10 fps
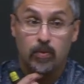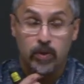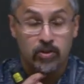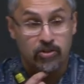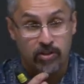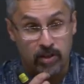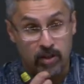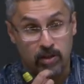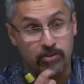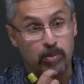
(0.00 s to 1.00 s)
we use a
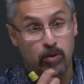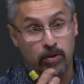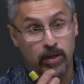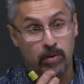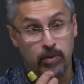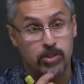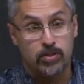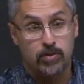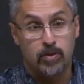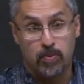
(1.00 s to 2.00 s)
technique called deep learning, which
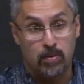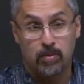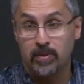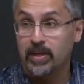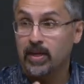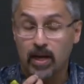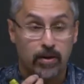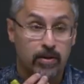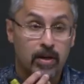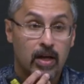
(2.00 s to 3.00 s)
you probably
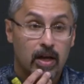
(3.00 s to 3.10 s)
encountered.